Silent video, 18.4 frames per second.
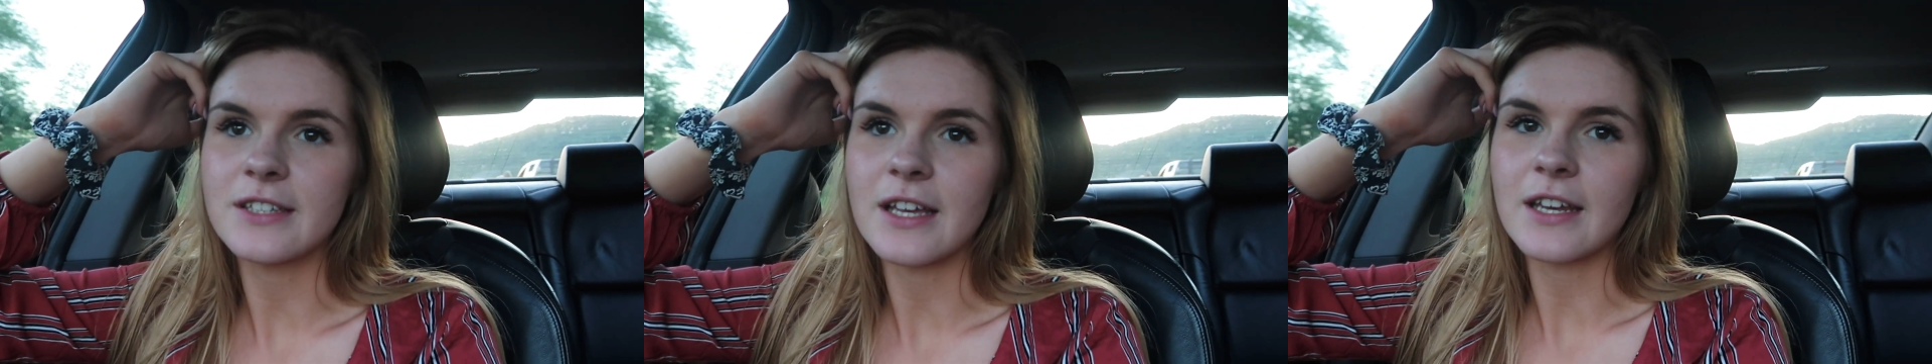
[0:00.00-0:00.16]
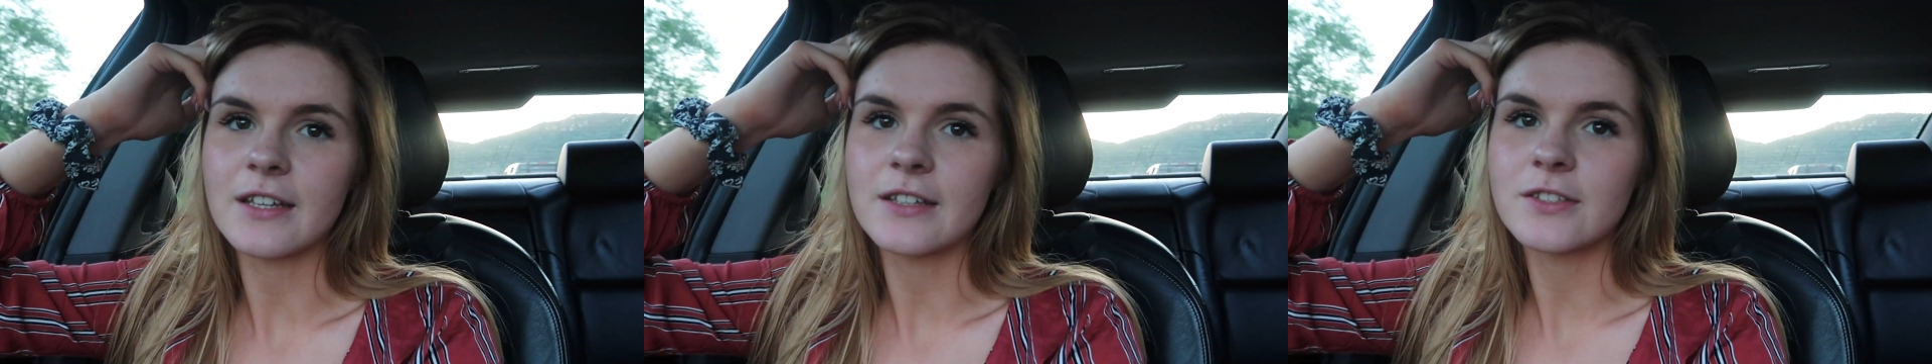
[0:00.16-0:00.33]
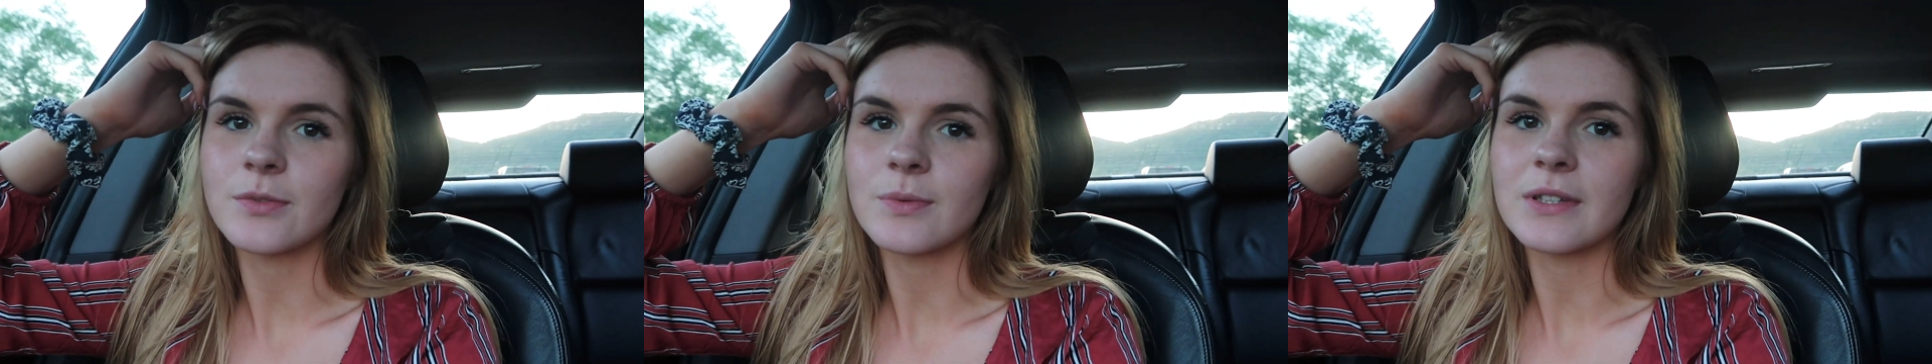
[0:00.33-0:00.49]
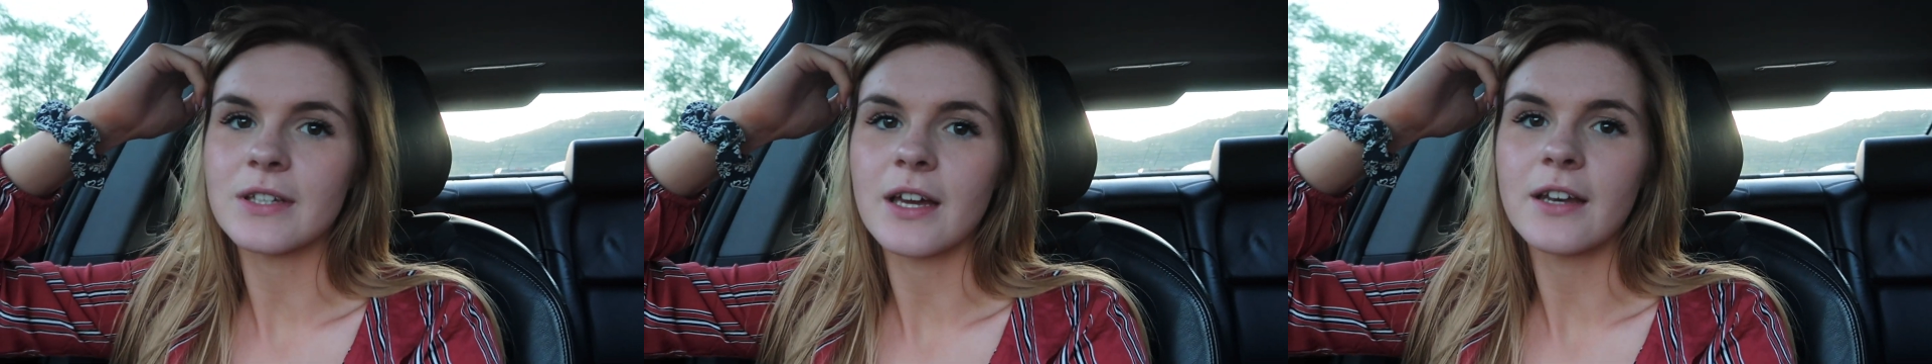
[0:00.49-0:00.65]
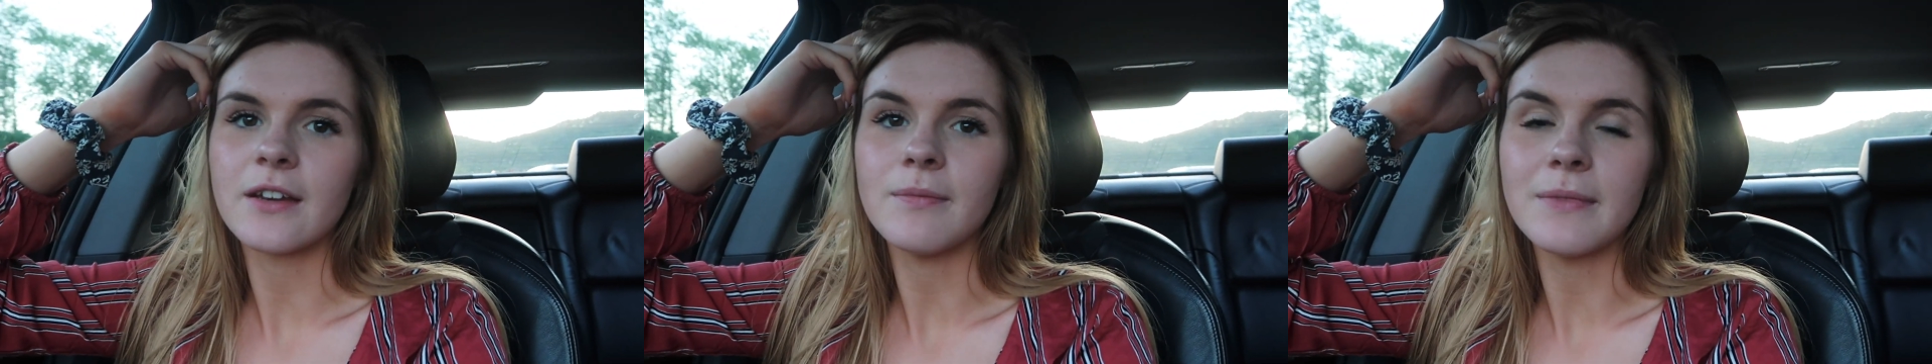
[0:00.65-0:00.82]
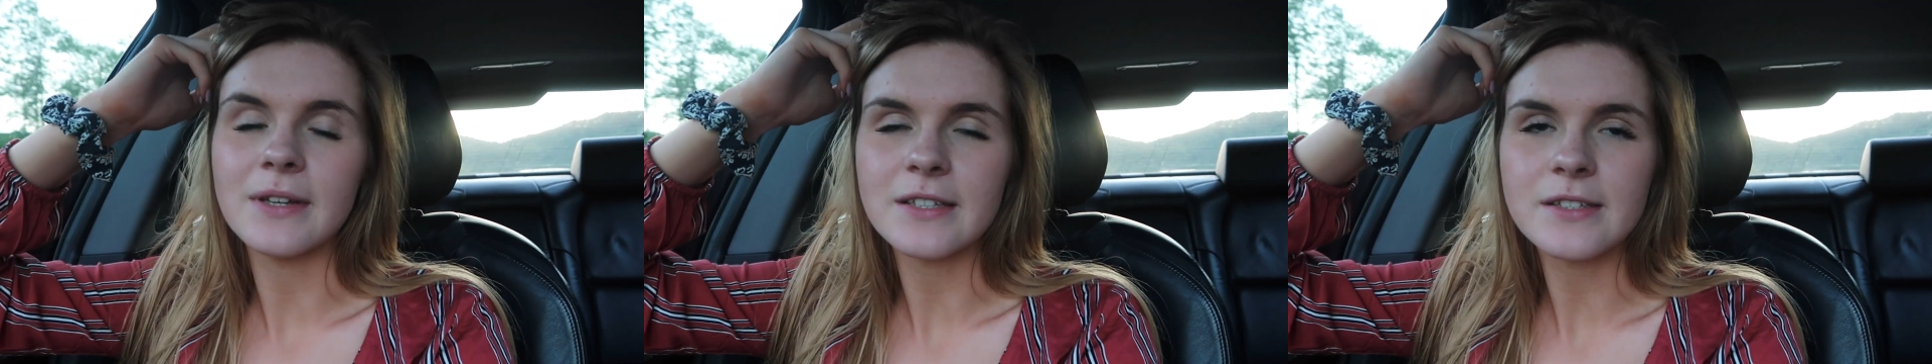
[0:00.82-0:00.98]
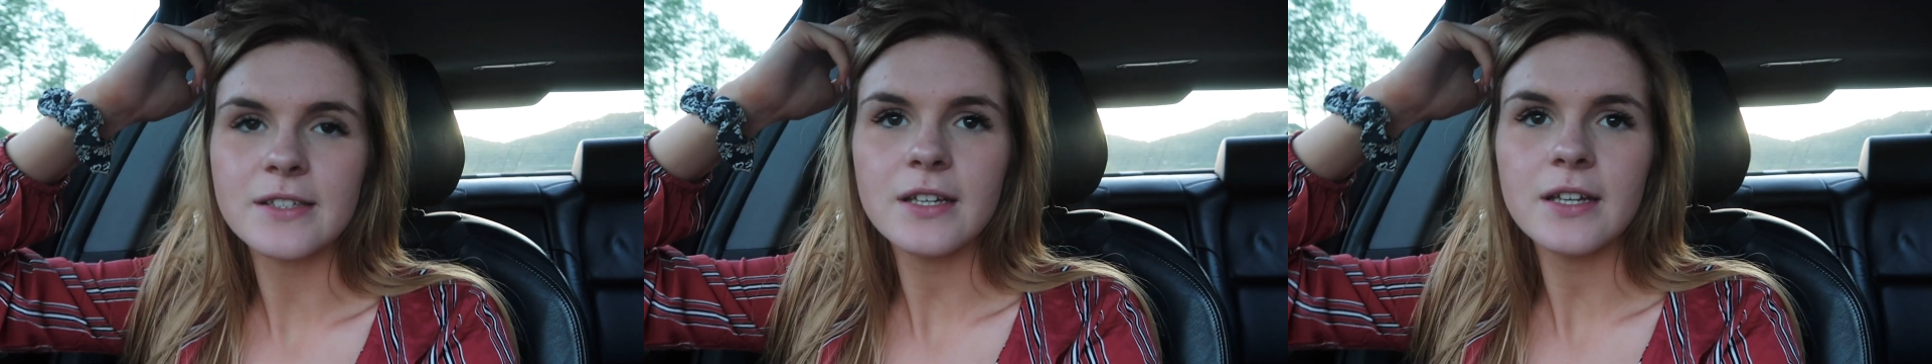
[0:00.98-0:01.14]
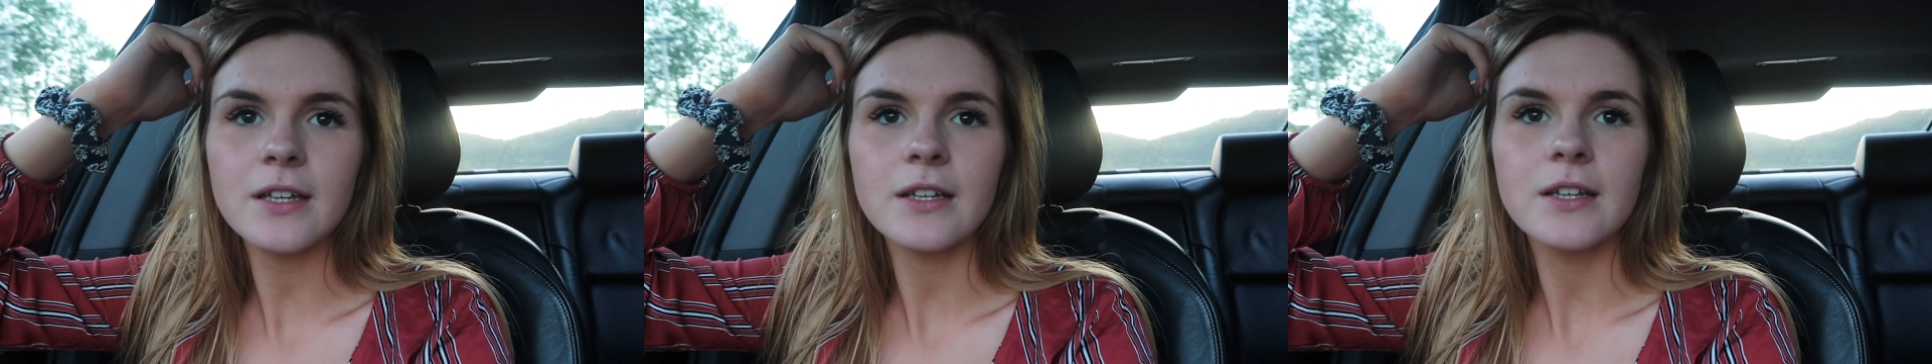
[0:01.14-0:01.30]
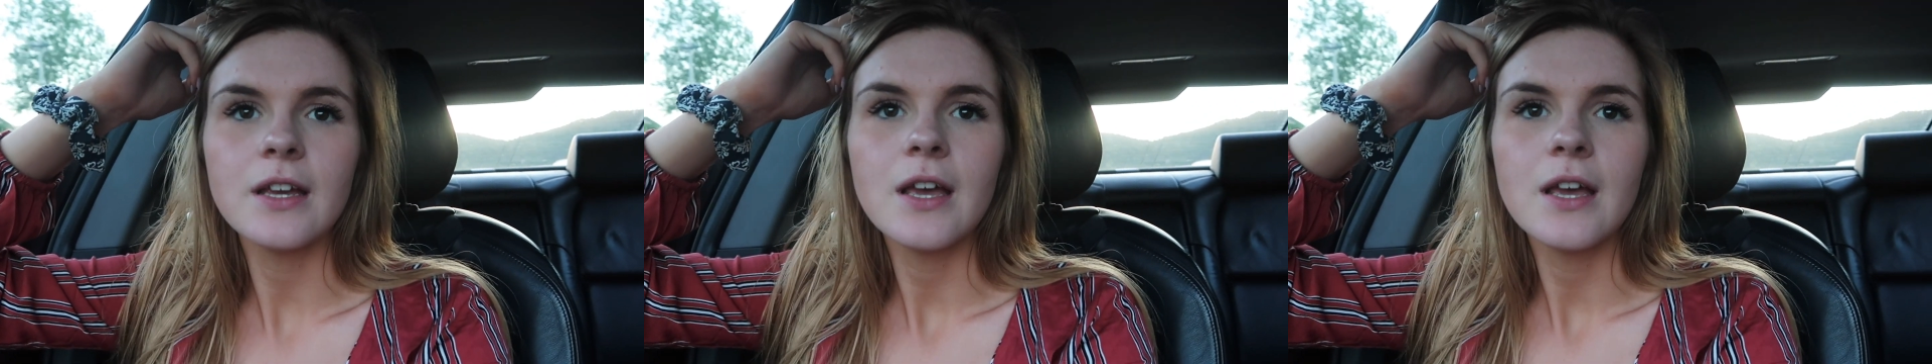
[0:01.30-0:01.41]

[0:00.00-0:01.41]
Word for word: setting, so we kind of miss it.